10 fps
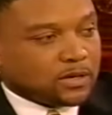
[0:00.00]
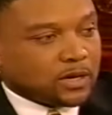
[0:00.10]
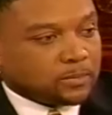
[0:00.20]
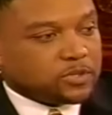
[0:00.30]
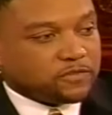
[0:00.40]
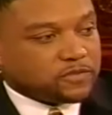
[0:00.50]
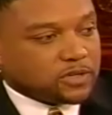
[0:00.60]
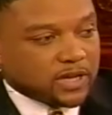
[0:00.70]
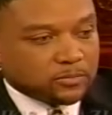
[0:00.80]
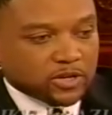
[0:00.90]
uplift the
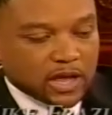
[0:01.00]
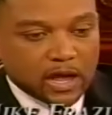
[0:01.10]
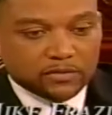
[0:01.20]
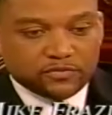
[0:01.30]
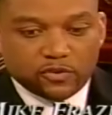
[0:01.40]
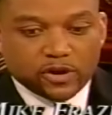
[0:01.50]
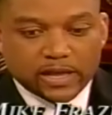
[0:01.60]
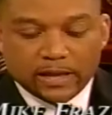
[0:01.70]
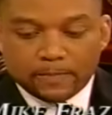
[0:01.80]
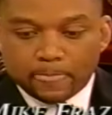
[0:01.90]
name of God for
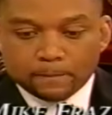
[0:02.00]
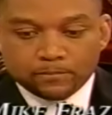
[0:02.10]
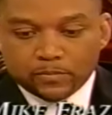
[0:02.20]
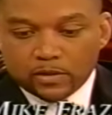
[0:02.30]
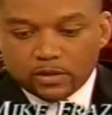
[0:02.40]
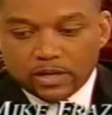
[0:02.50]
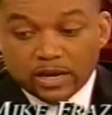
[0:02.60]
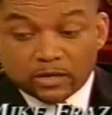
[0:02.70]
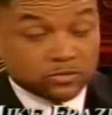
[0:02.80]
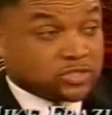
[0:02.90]
that,
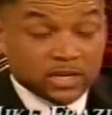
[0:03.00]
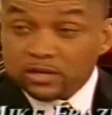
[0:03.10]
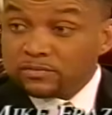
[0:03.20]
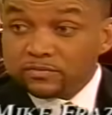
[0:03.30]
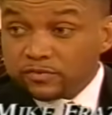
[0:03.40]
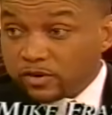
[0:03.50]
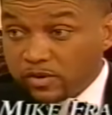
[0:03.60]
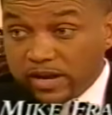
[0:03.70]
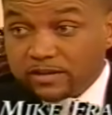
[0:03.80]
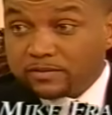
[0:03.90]
and I don't take it for granted.